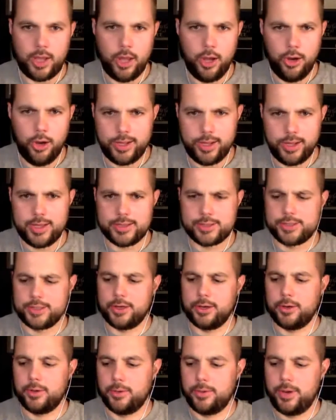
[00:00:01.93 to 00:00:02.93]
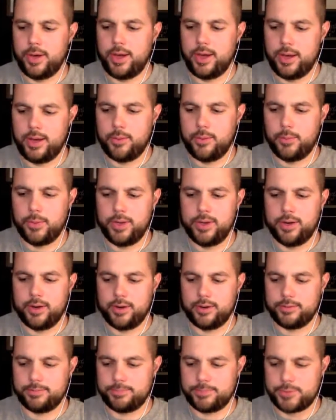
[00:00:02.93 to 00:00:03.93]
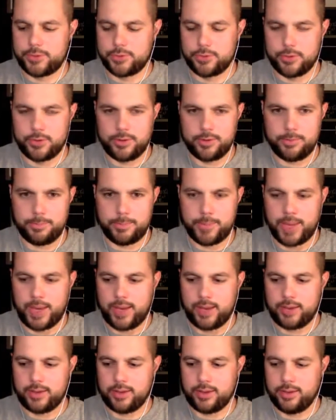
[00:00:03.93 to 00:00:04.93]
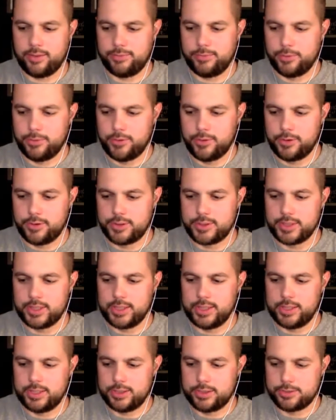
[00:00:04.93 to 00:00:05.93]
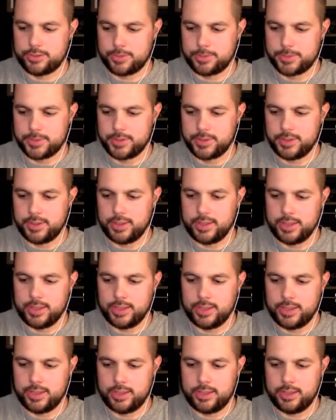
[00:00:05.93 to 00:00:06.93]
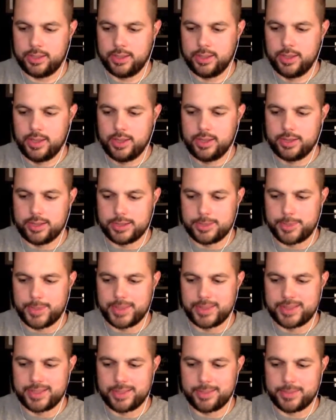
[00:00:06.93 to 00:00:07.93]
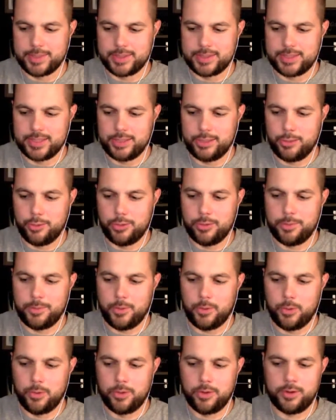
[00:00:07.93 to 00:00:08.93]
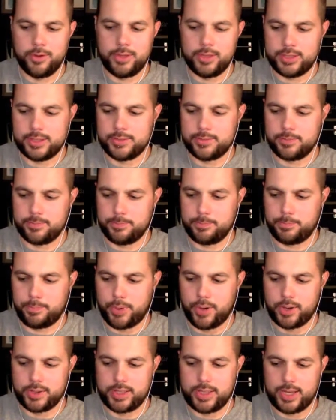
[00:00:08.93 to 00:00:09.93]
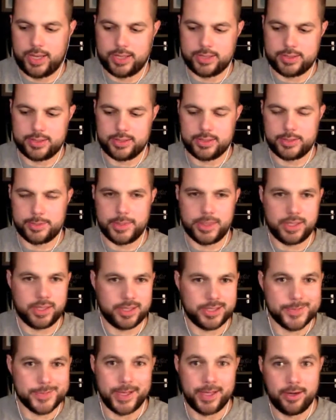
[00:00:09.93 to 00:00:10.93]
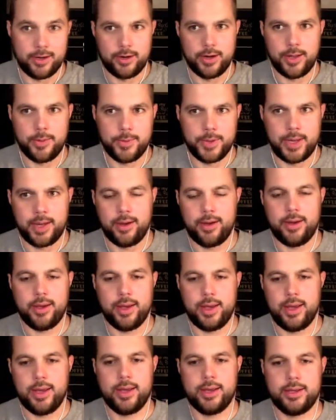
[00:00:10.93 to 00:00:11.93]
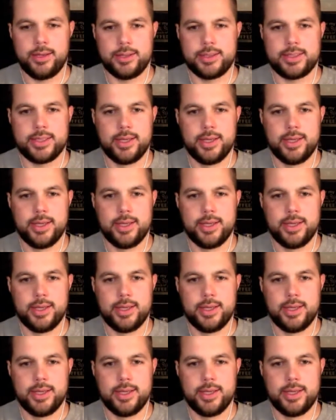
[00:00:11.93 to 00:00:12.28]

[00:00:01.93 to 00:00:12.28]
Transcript: Okay, so we are sort of back. If you noticed any disruption in the space-time continuum or this broadcast, it's because my internet went out and